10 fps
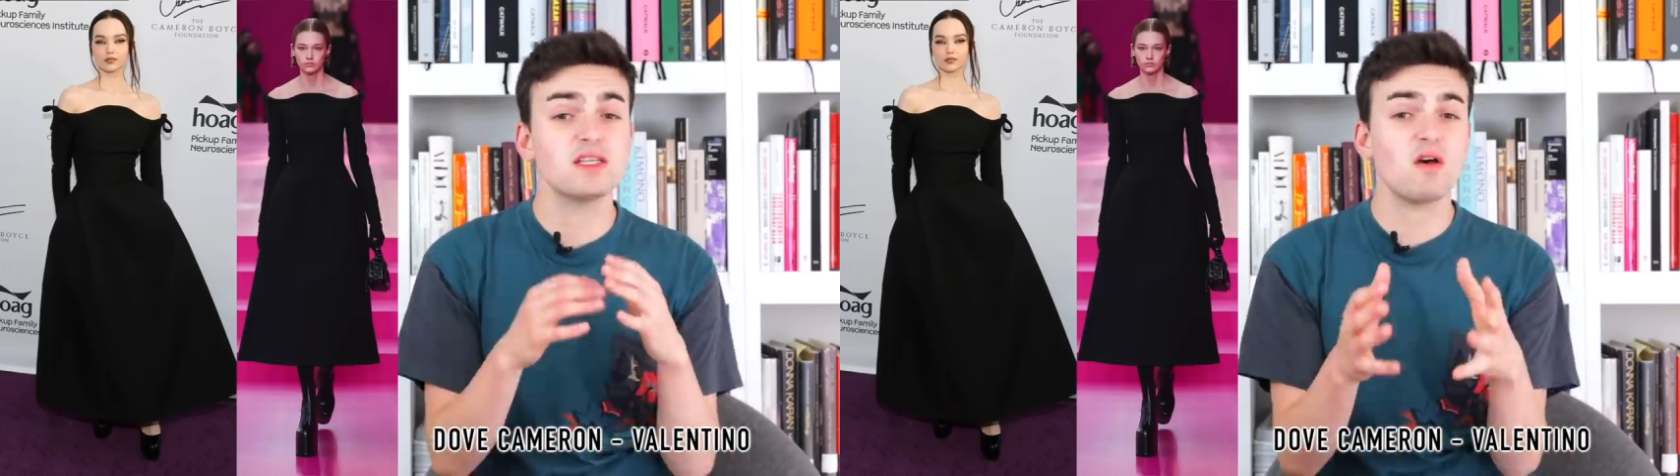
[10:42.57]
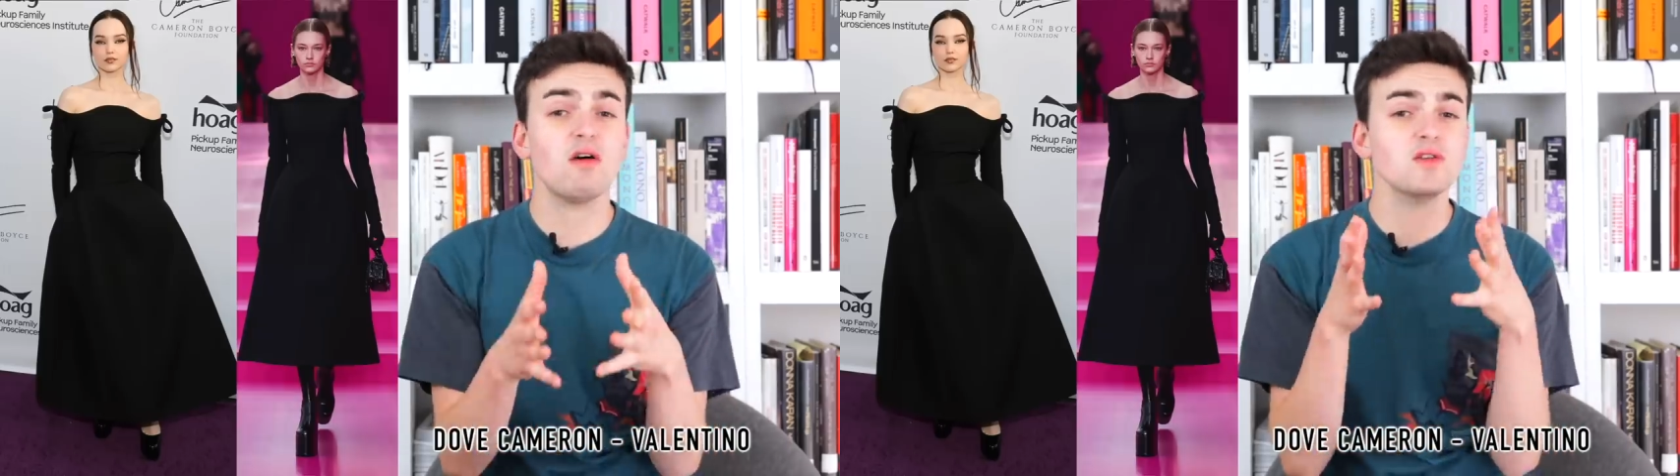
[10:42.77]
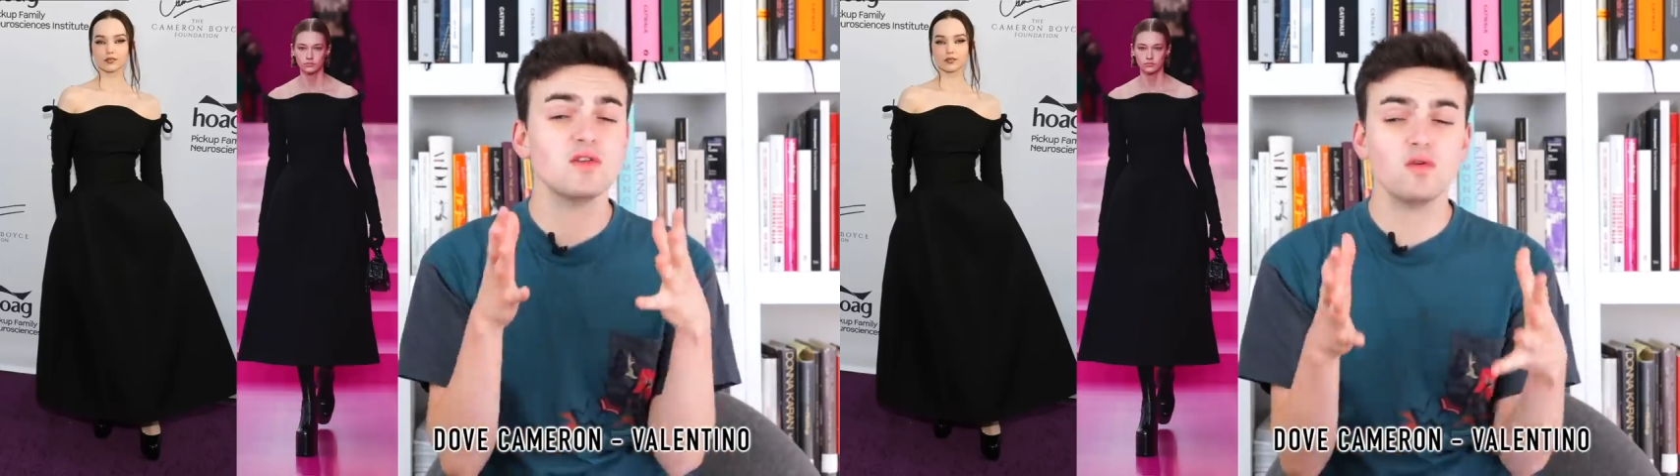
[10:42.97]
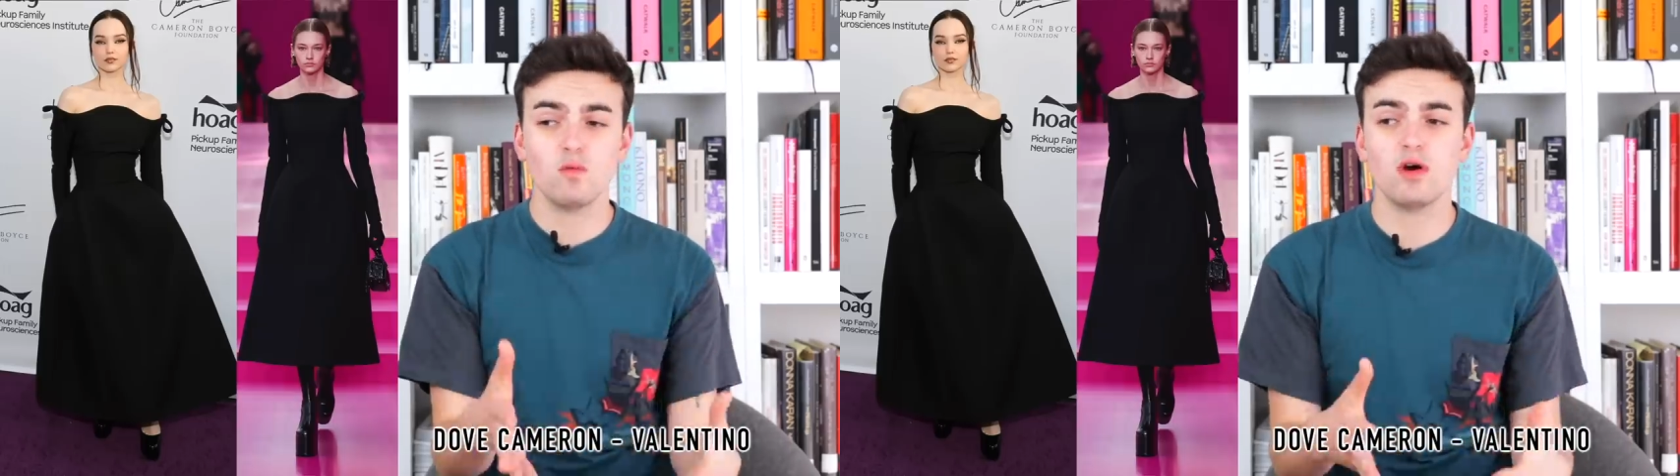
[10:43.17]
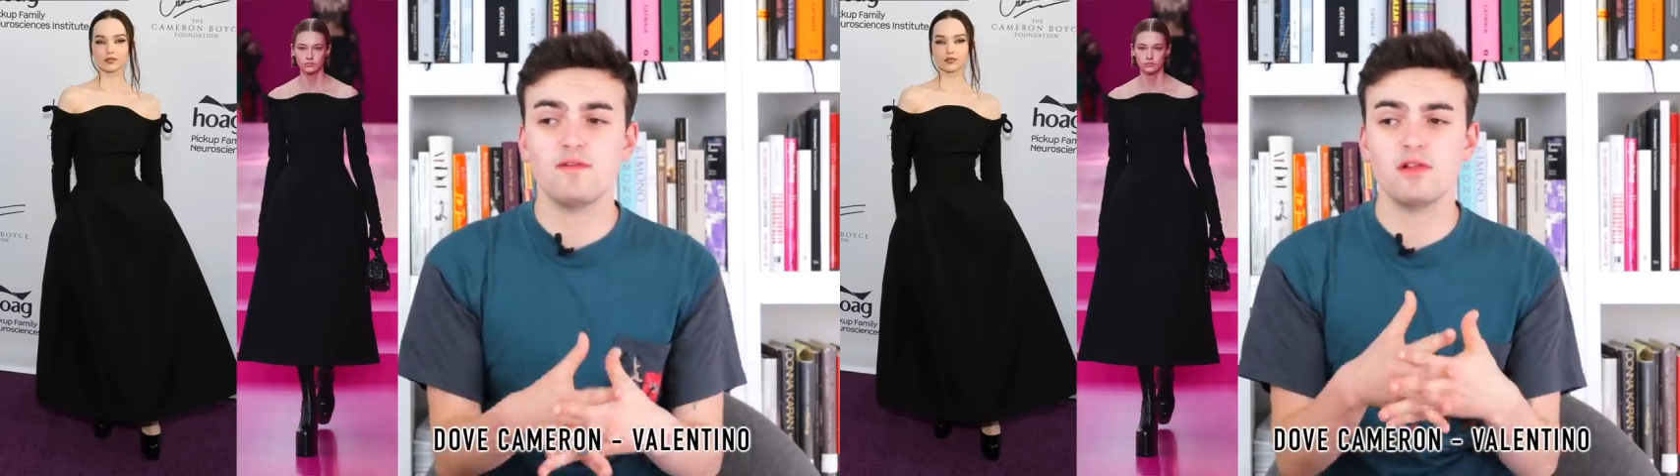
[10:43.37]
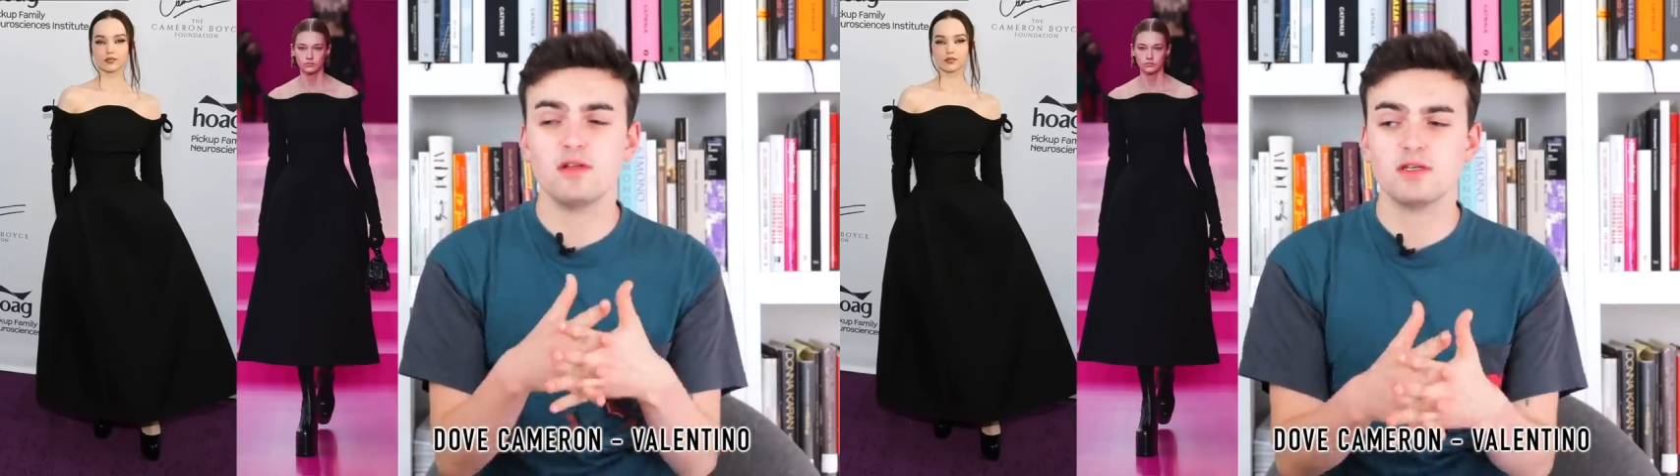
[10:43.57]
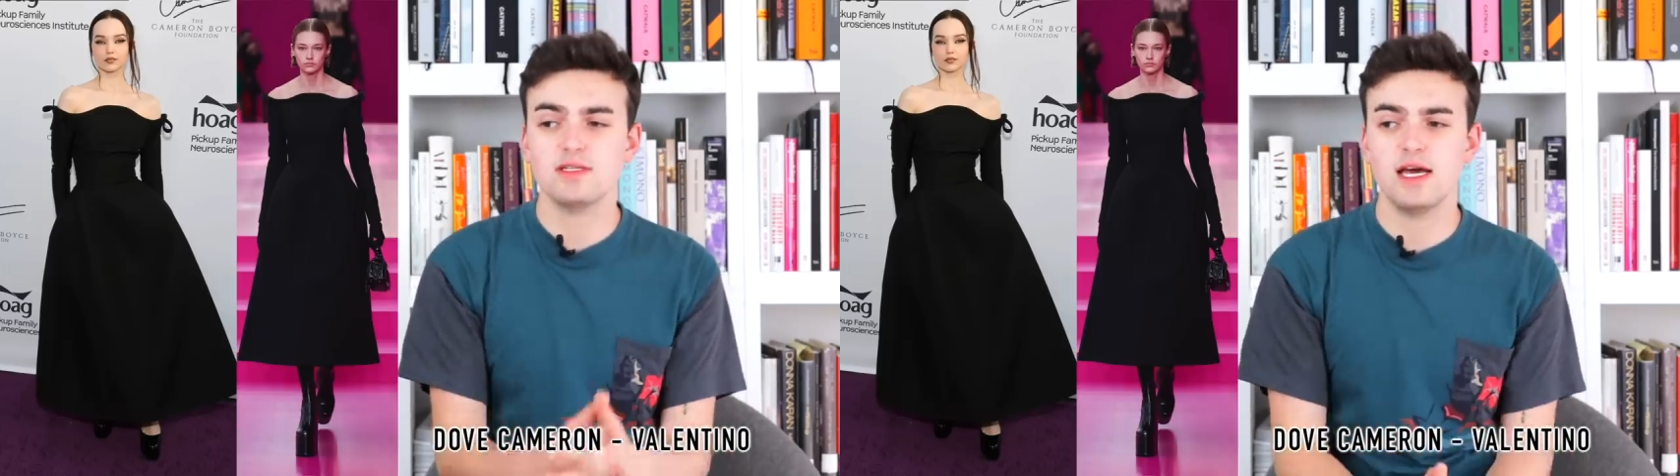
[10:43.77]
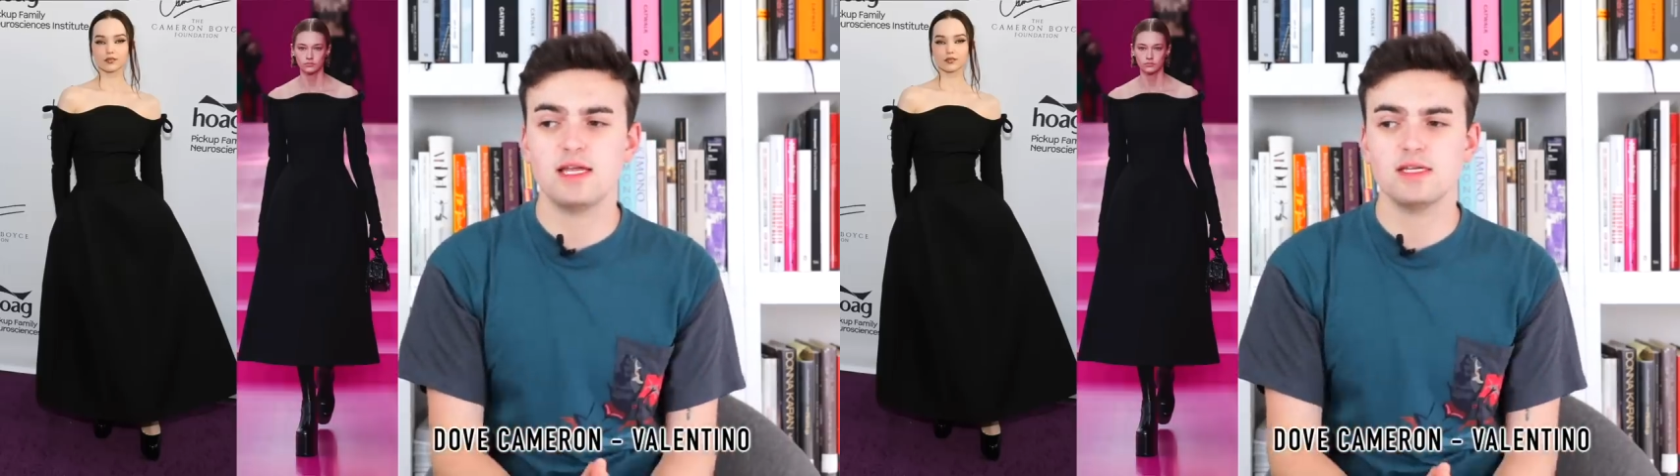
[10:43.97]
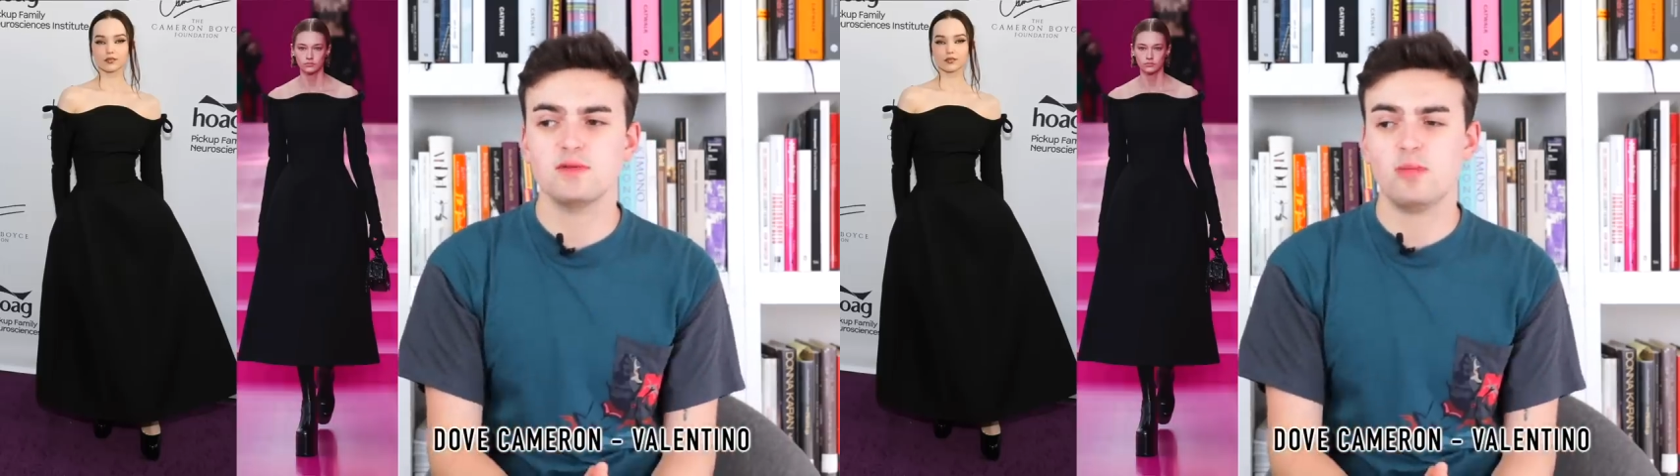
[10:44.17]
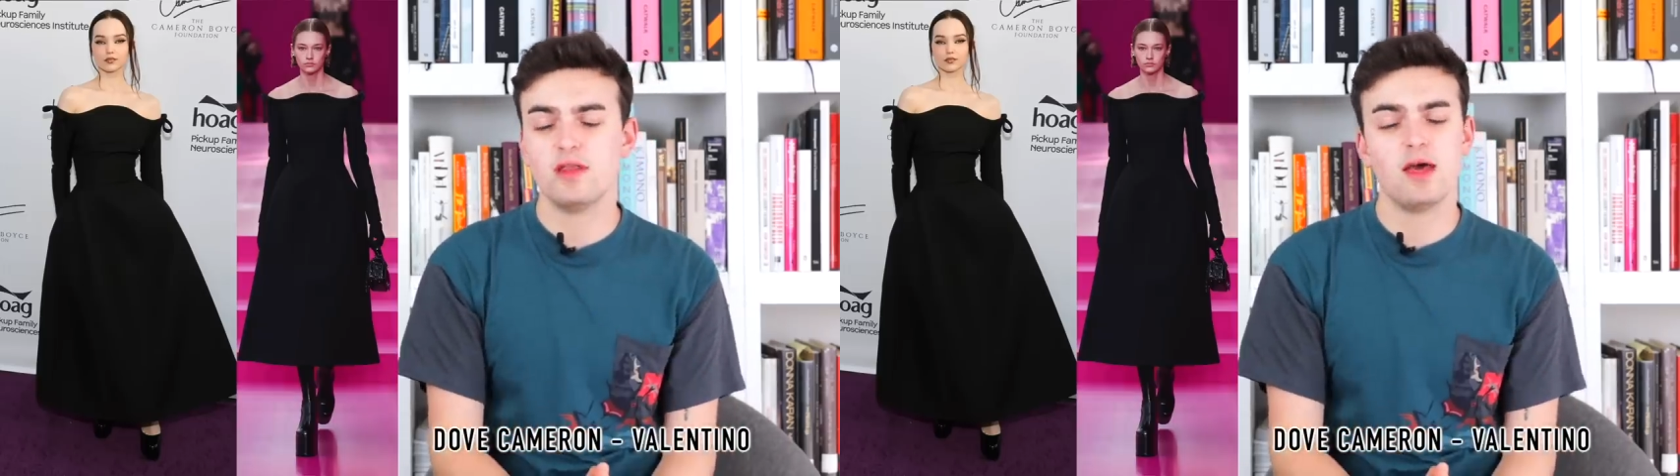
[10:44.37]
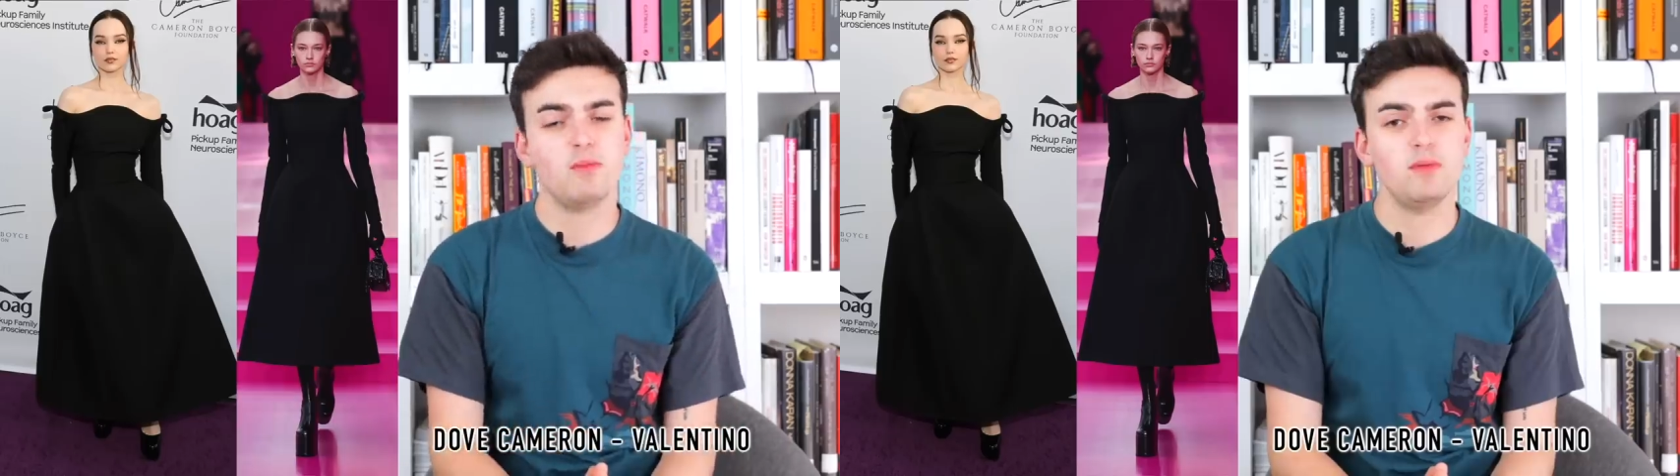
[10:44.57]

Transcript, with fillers: It's also one of the looks that is part of that